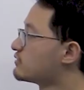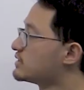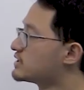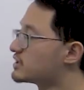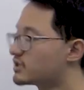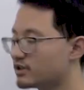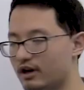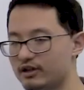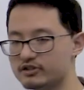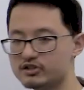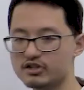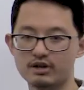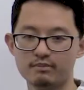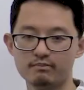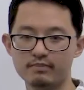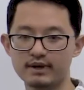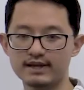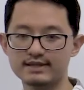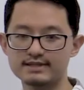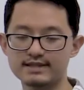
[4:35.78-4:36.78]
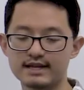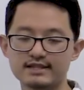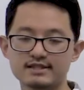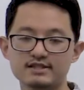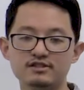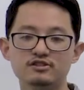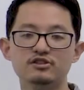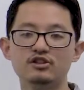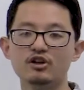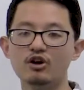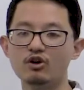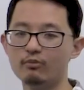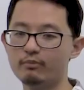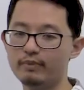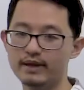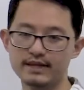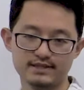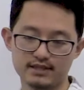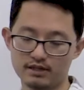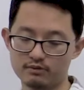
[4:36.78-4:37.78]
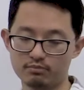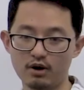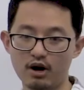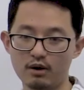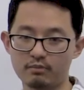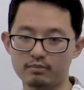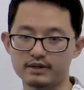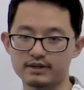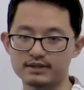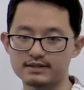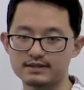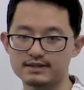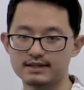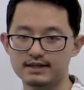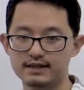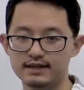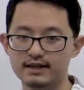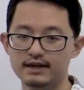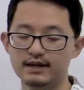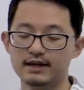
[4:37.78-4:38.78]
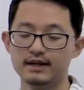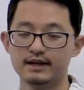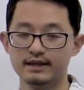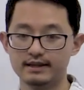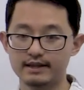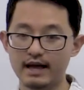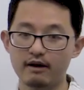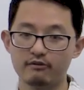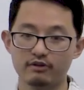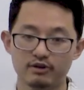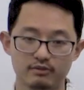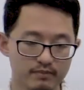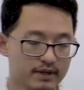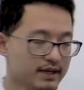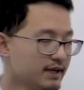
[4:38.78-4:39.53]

so its conjugate base has no basic properties. That would